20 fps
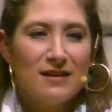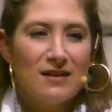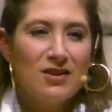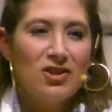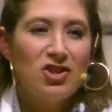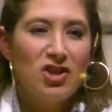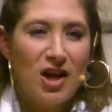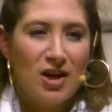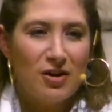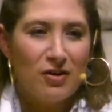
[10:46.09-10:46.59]

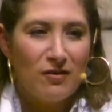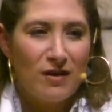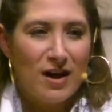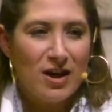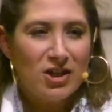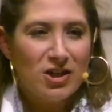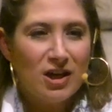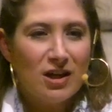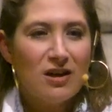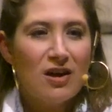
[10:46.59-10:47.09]

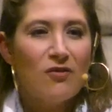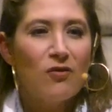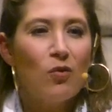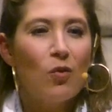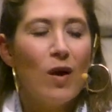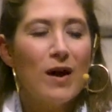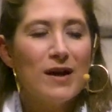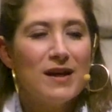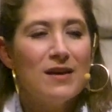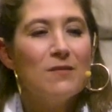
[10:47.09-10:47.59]
generation of
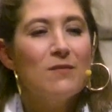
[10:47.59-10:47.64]
what it